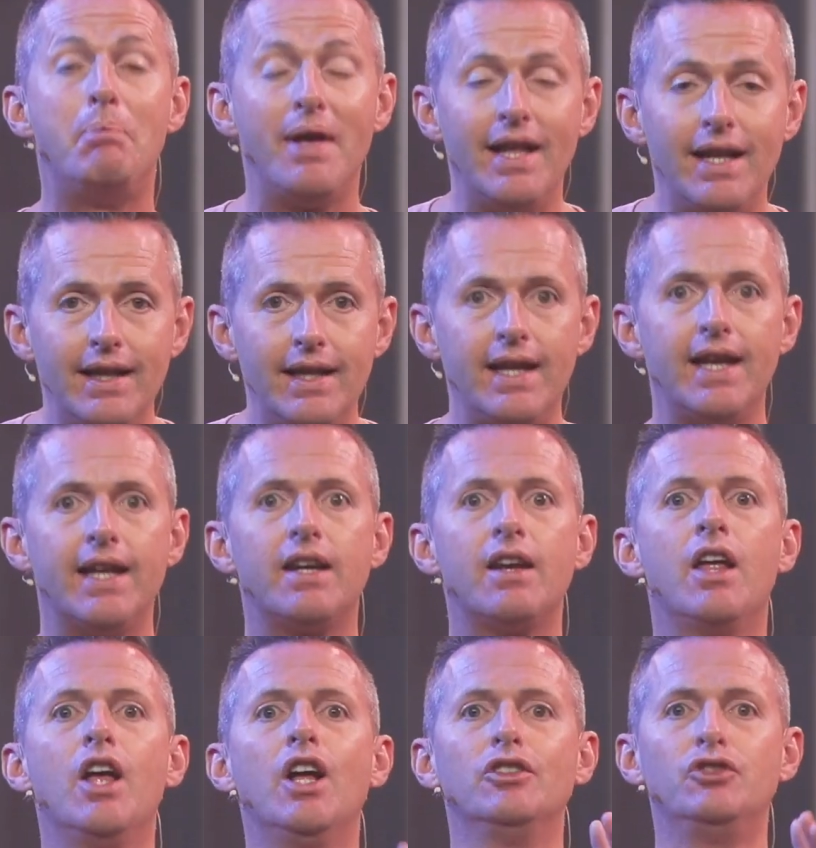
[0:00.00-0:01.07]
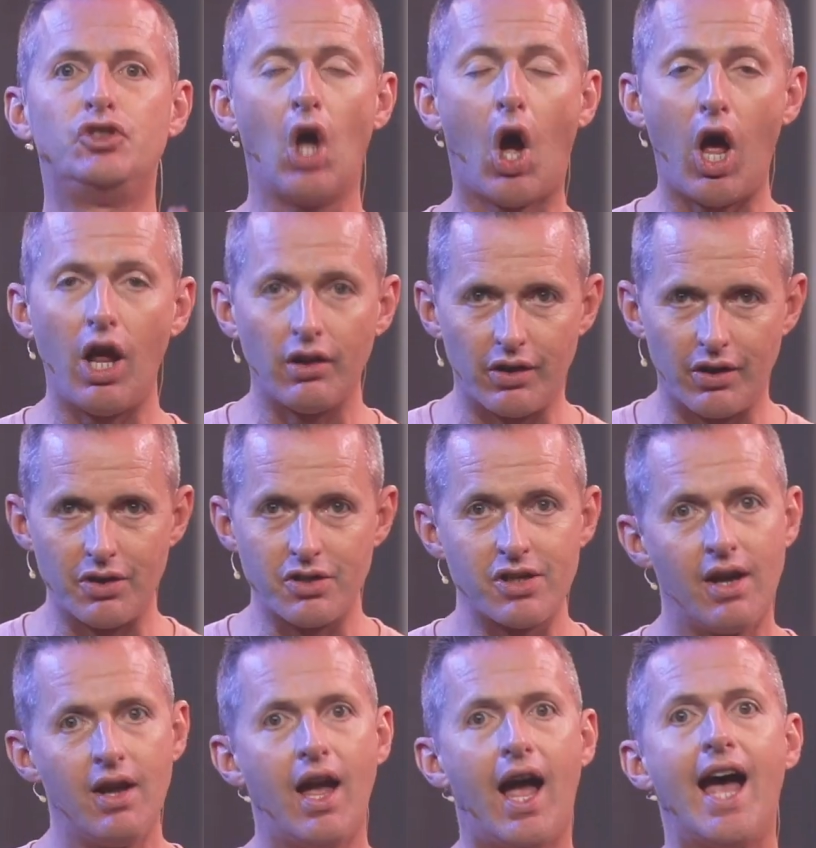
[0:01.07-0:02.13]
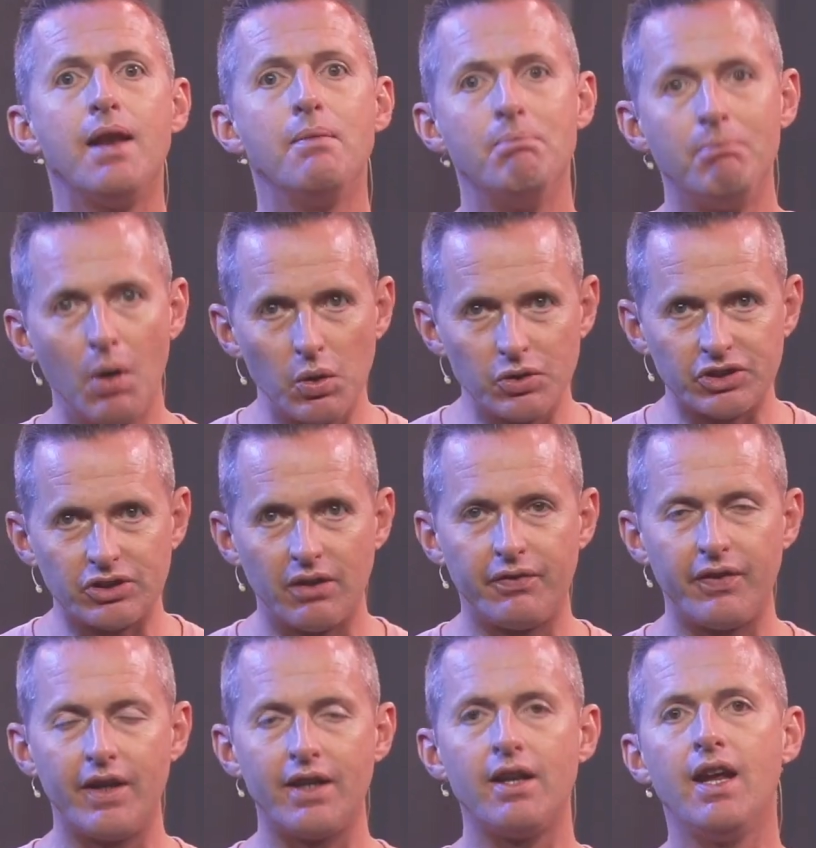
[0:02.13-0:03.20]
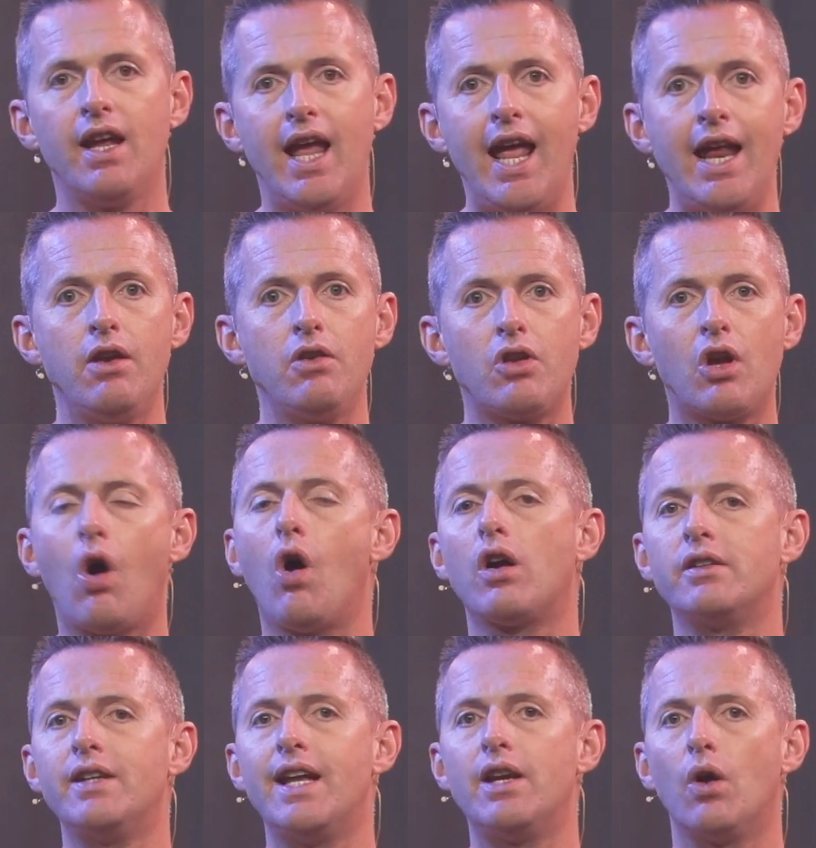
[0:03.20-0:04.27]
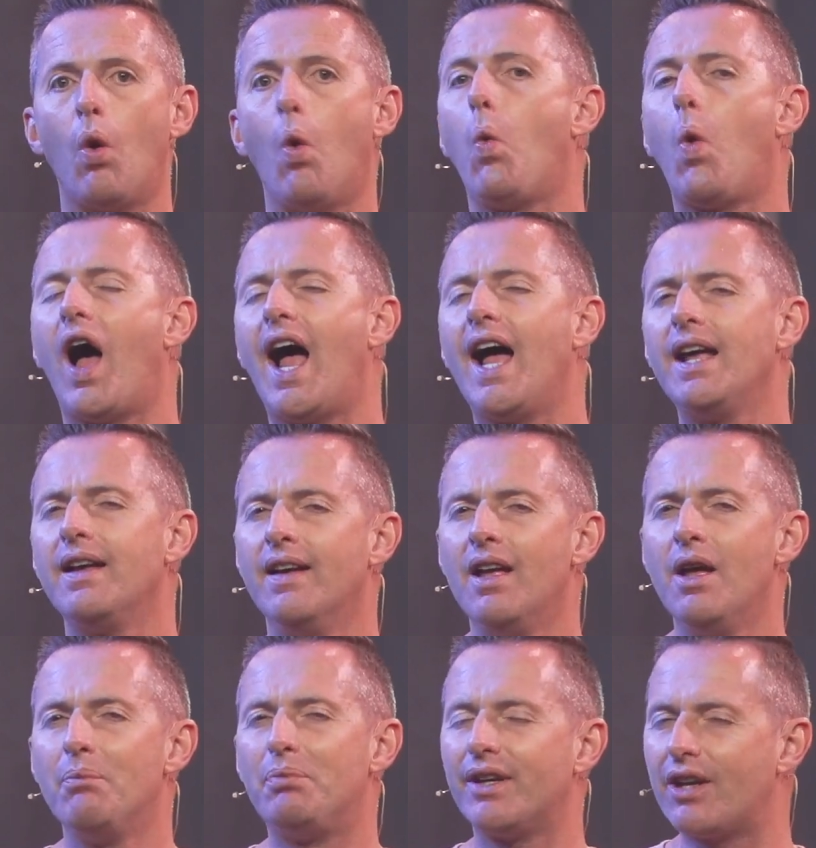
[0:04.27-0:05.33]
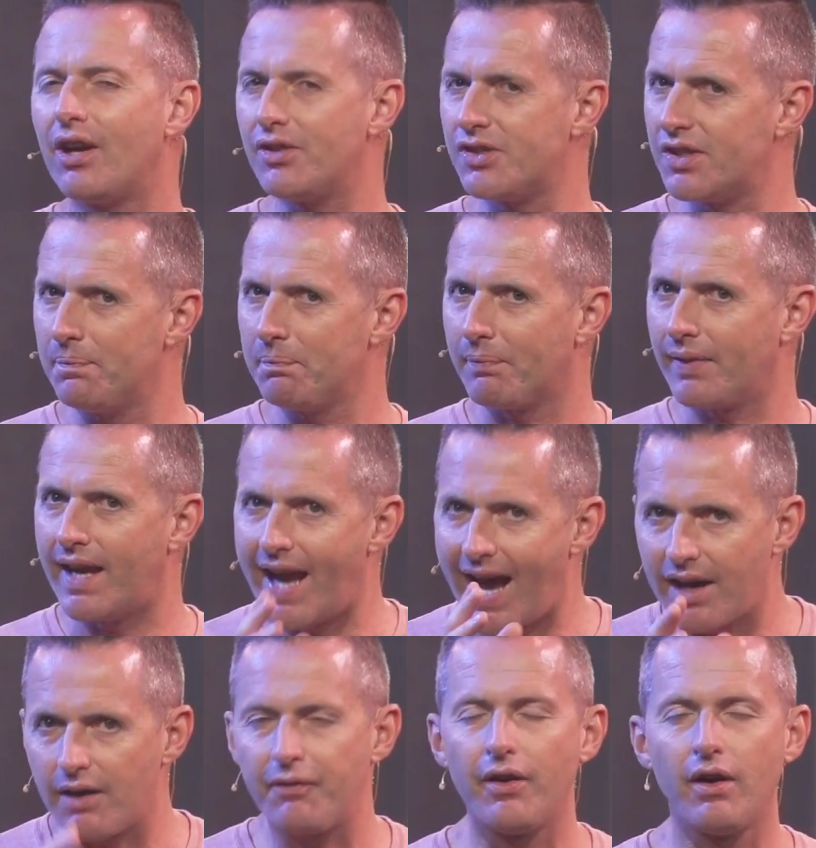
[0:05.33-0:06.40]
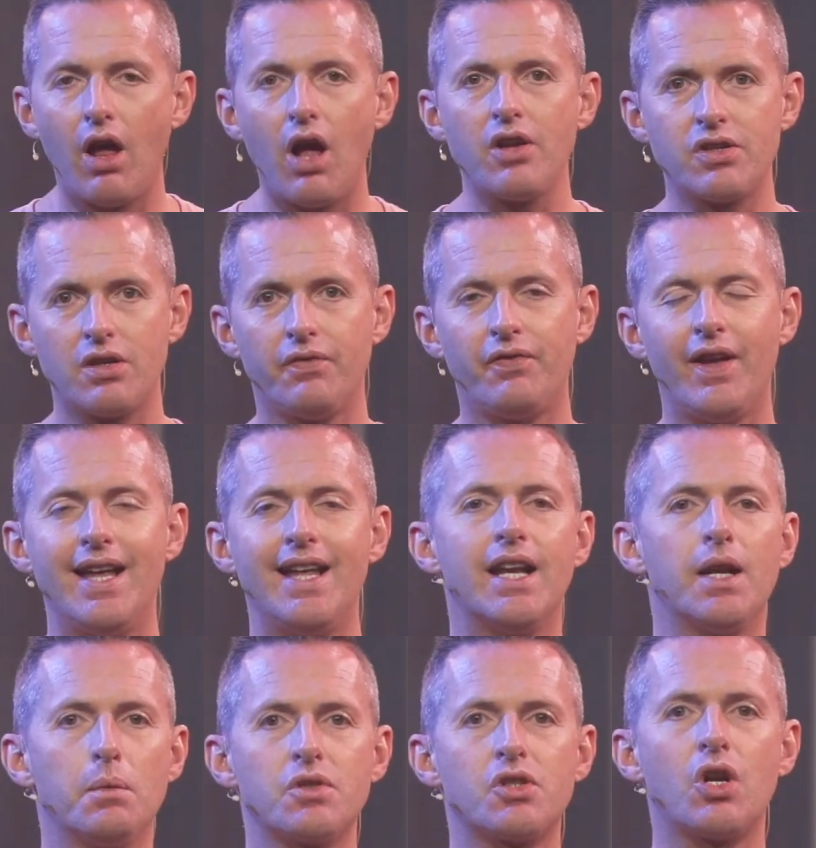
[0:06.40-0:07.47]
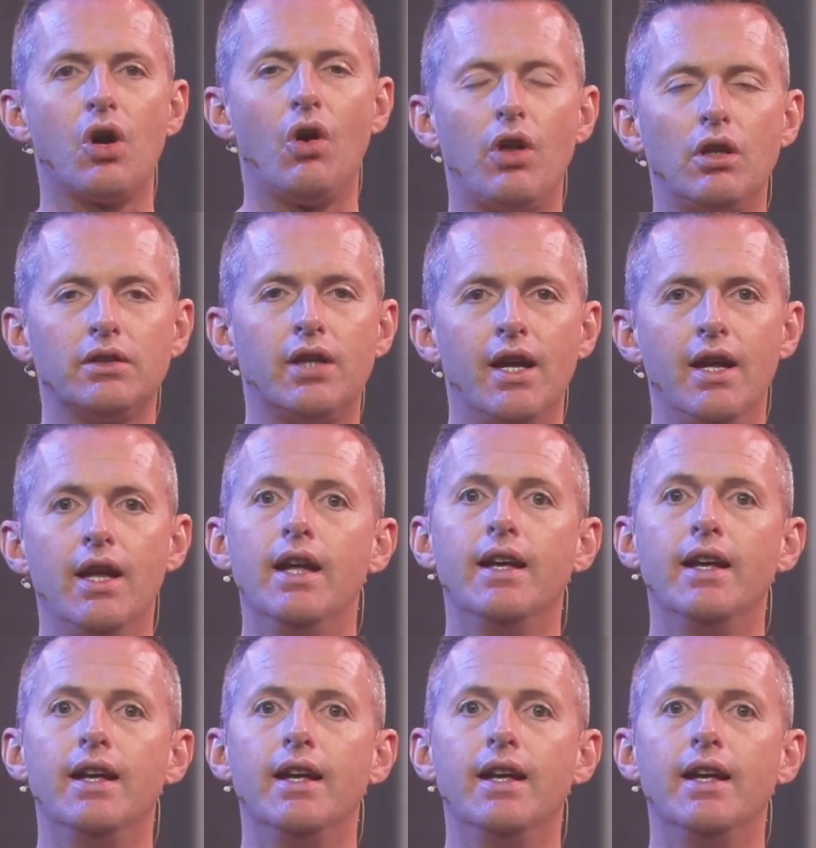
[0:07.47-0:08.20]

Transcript: billion dollars and most of it incognito. Why? Because he had a philosophy and it was called